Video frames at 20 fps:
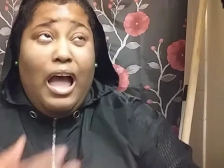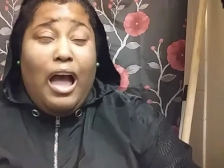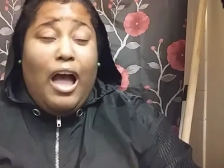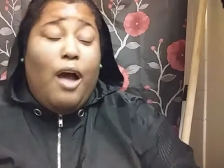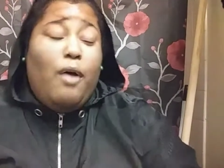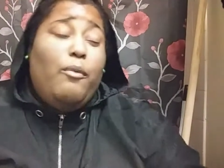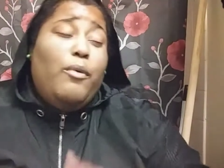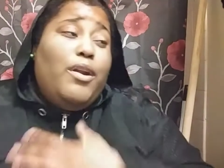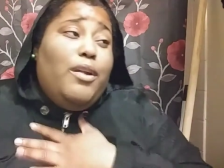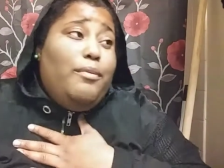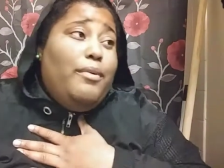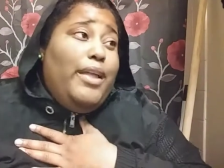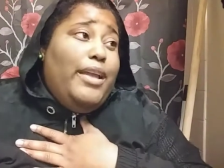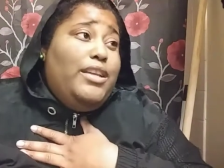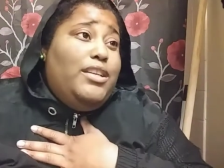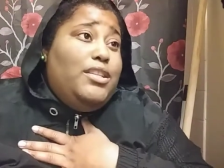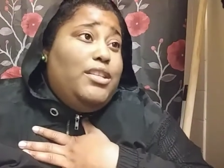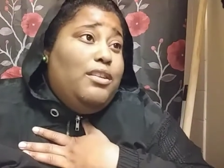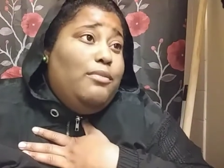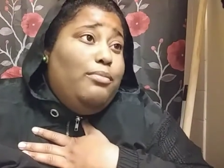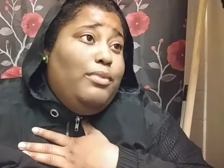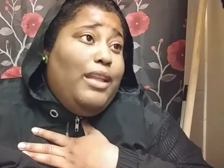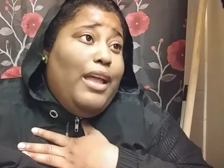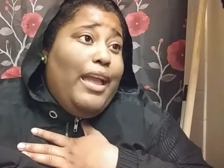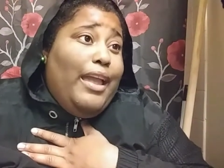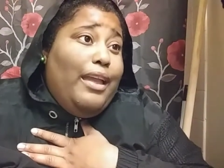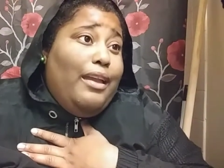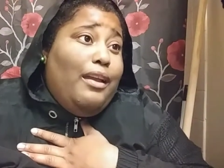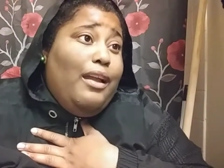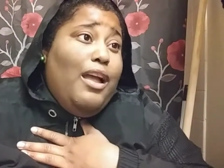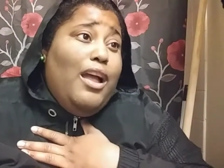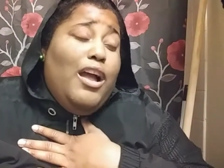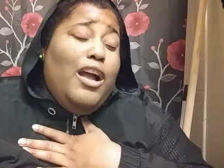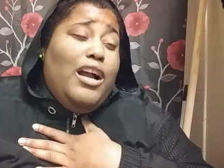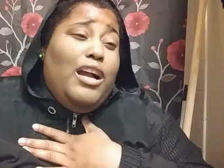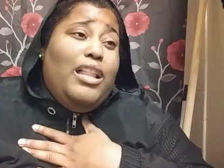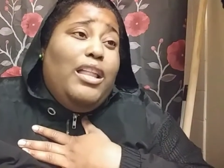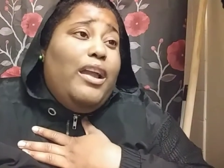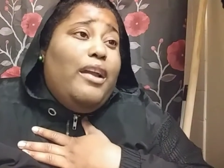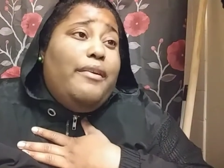i want a relationship like
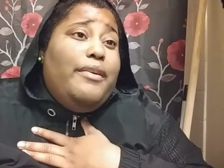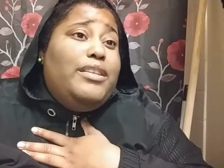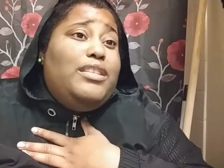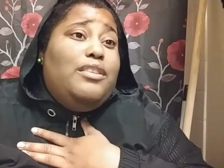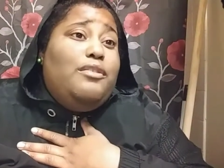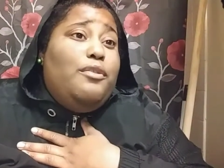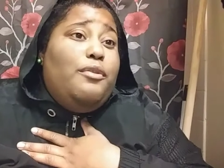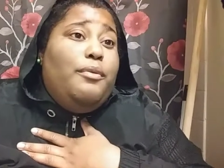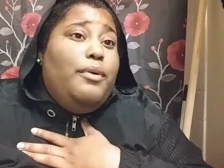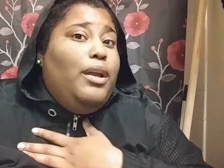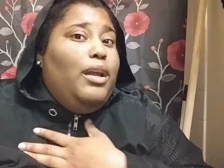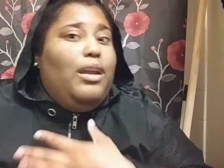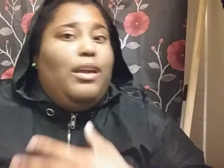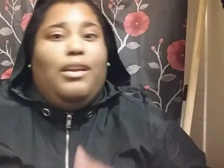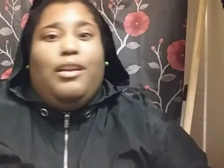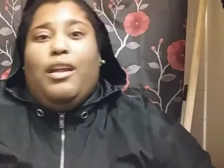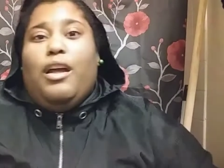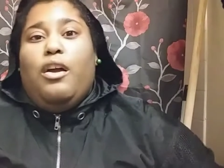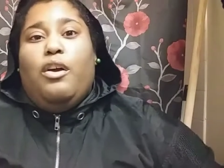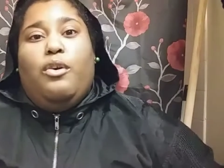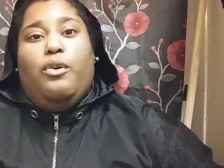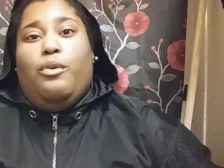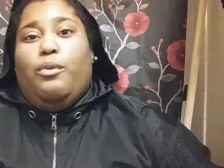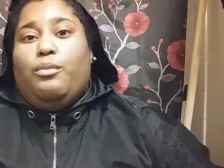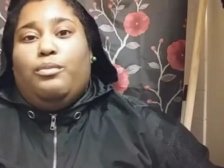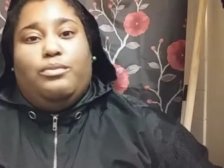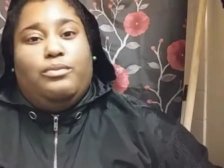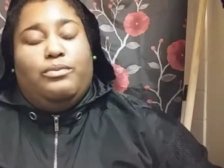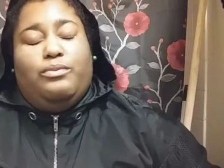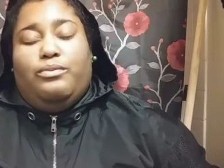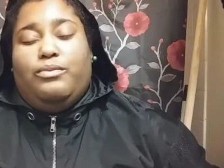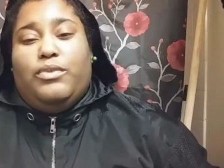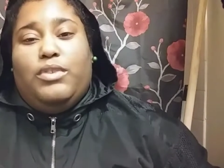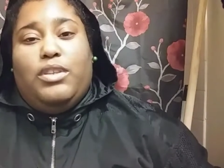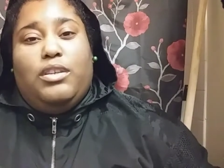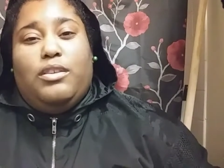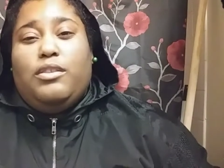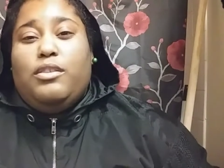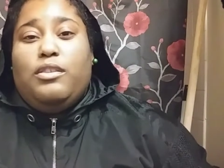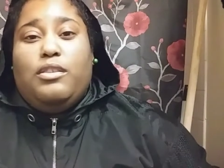clarence and queen no
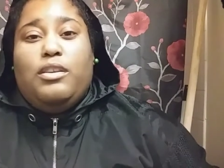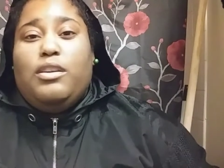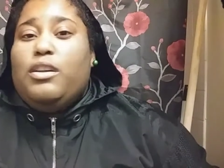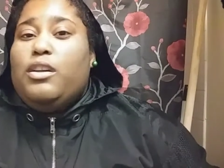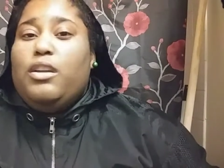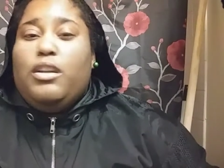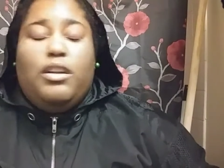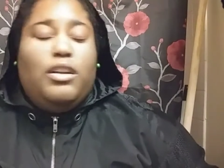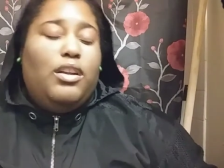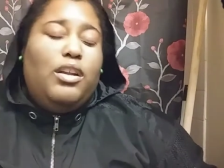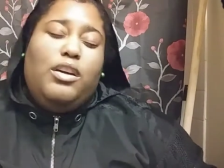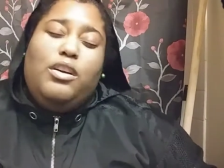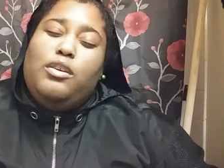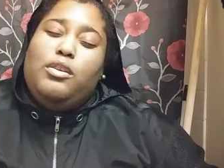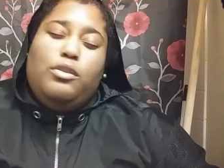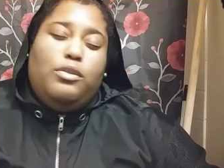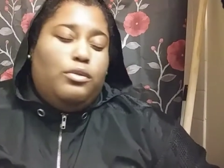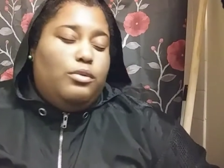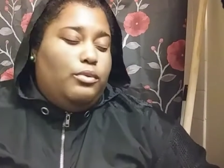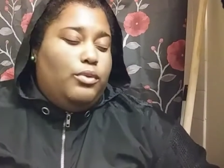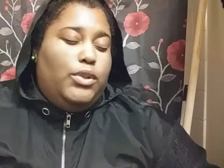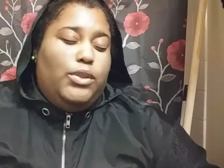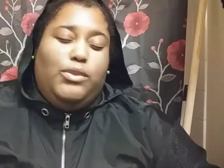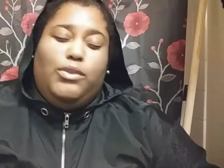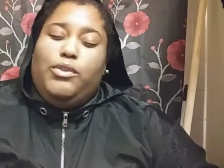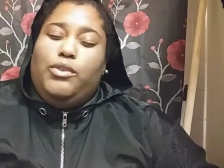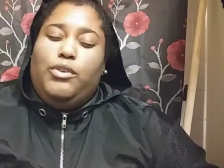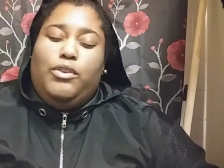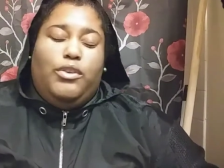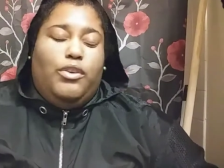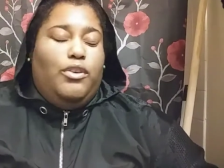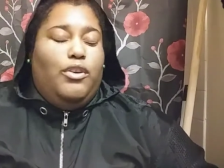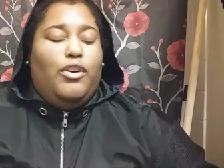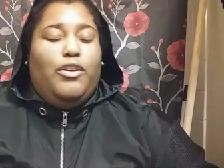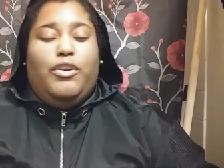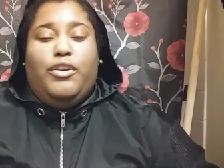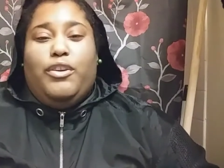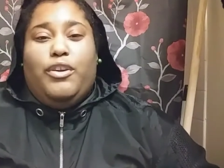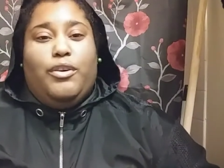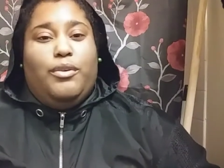no no no no no, no
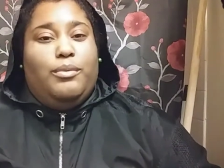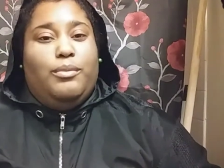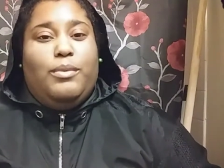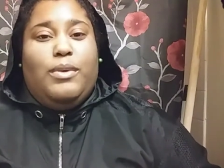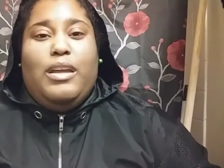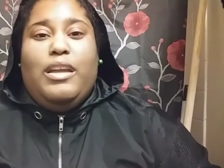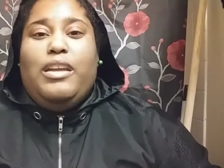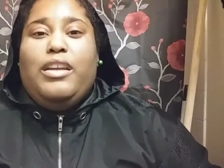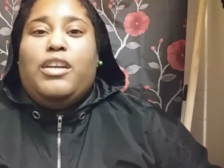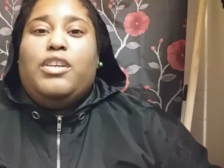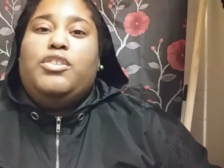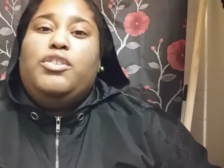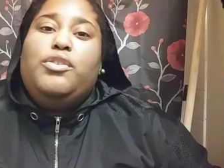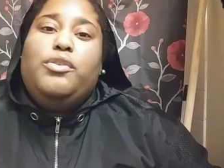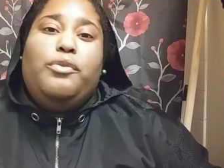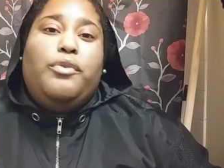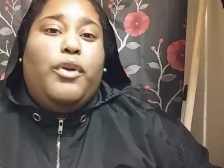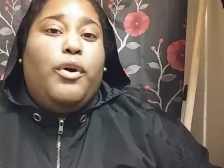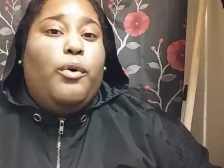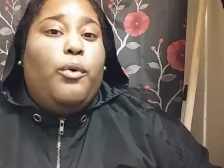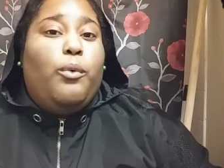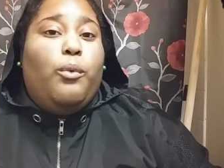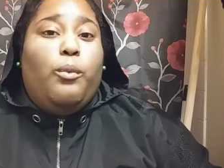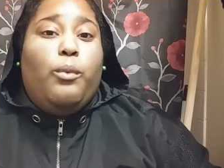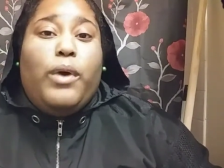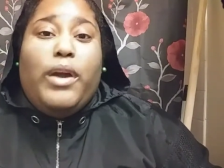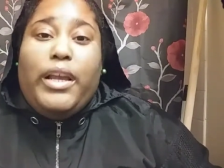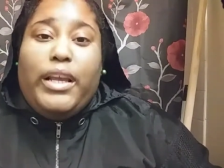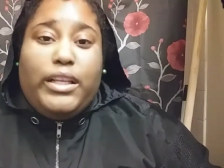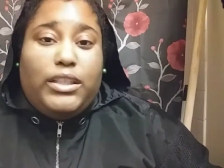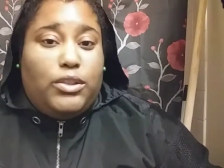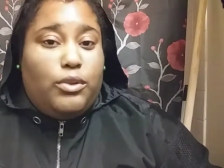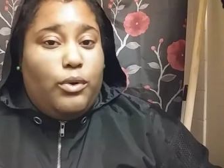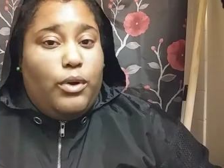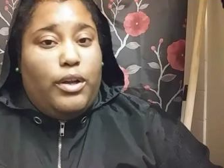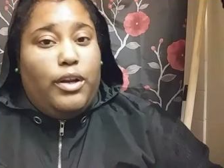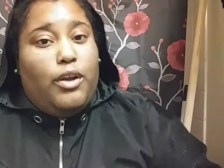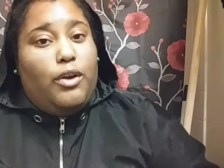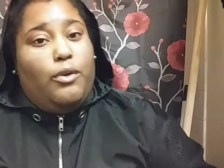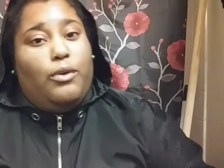you don't because you don't know what is
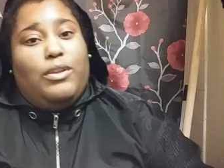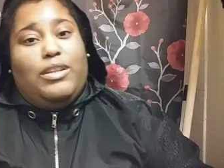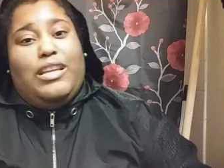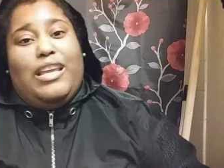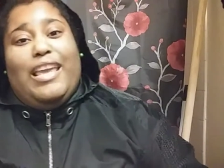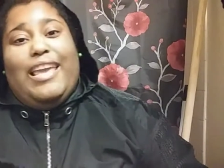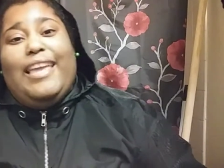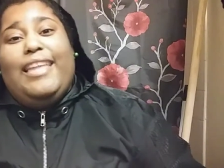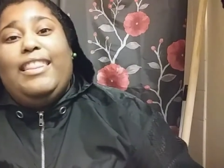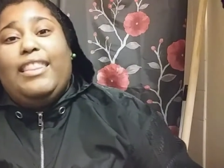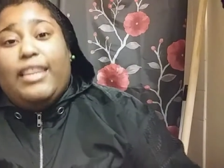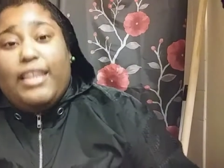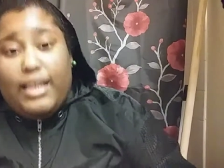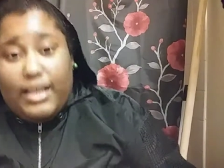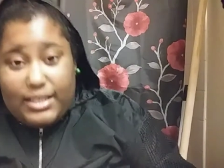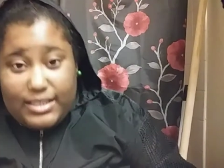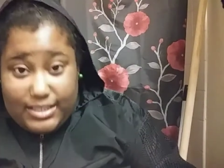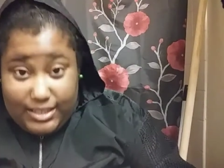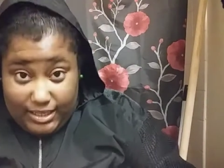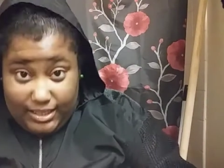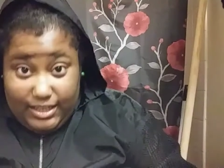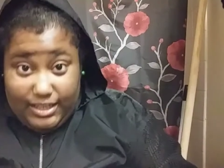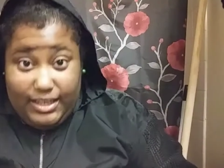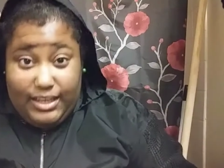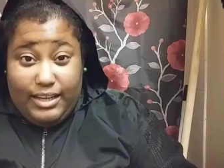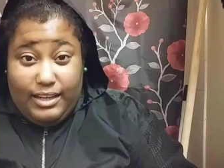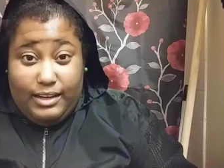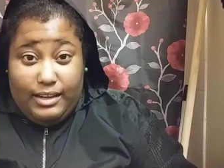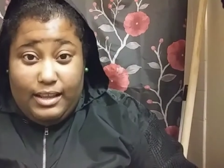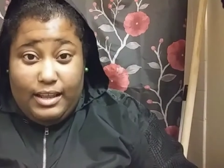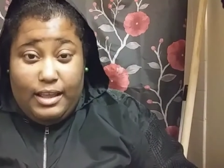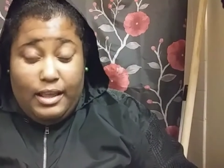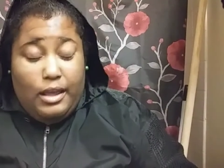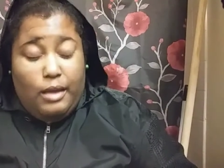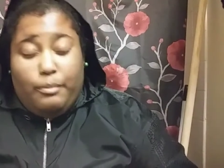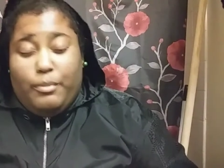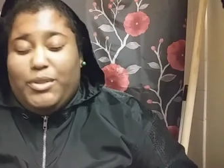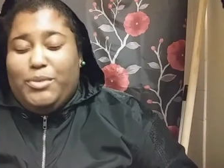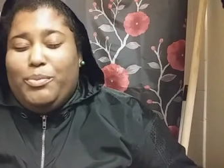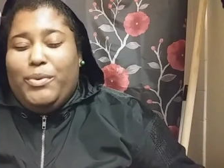going on it looks good
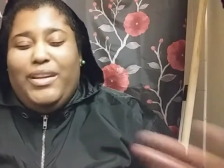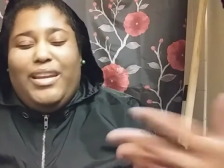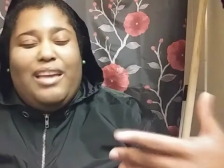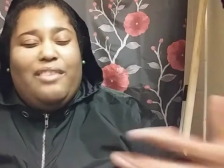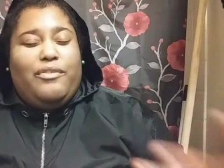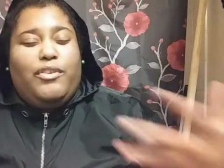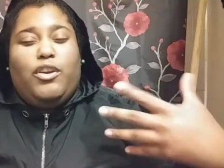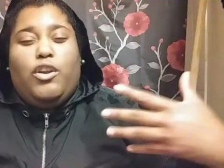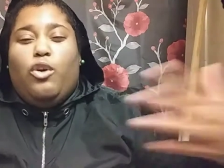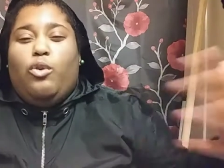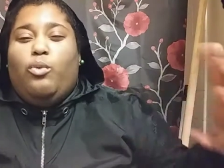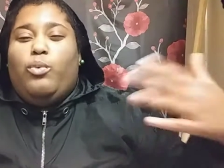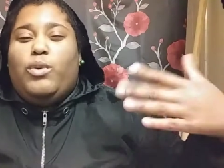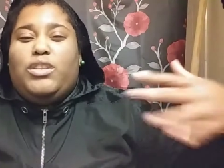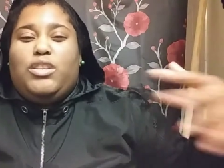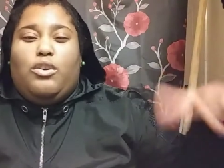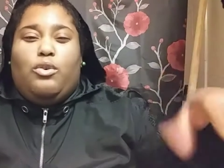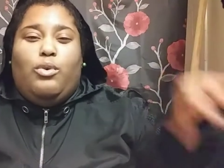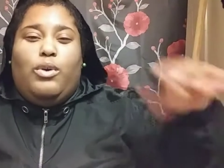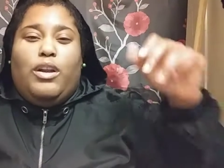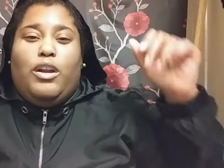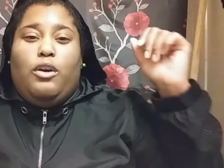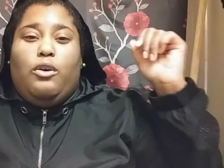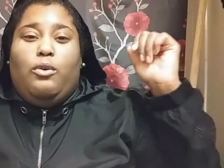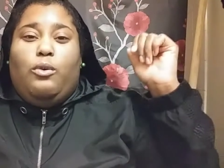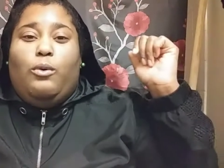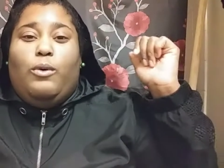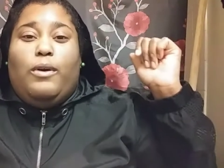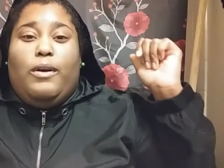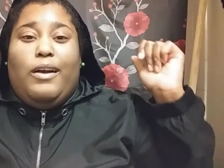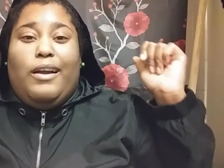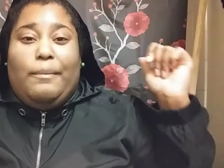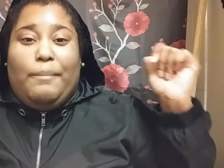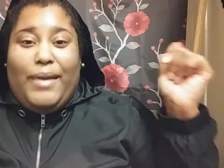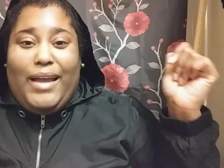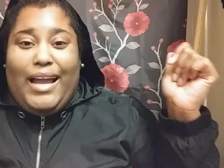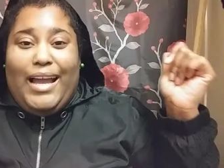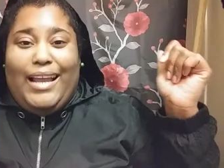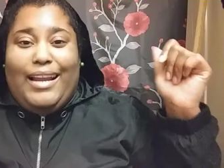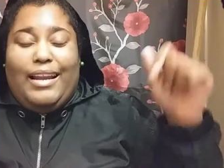but we never know what's going on
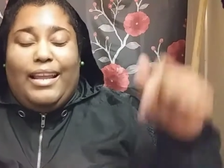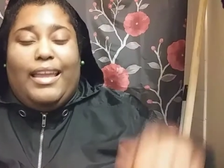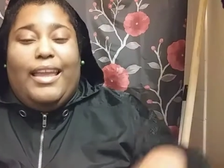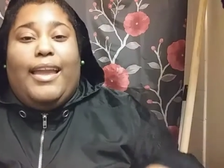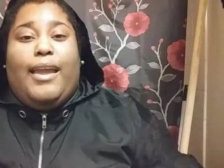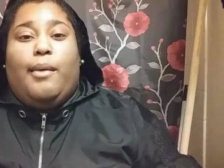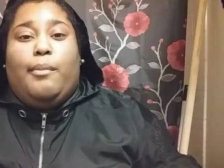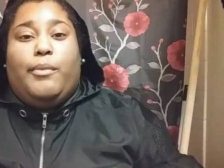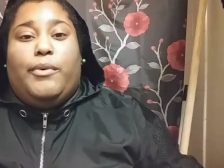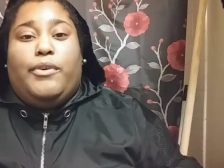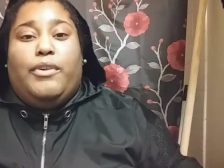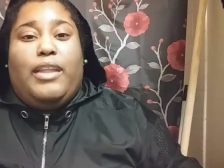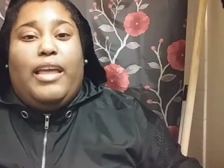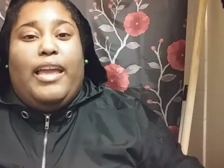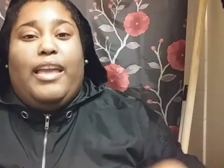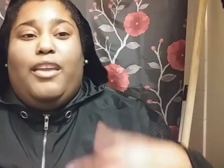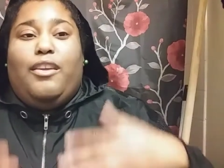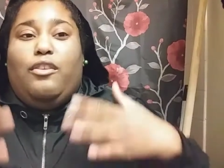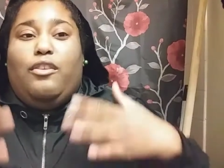behind the camera like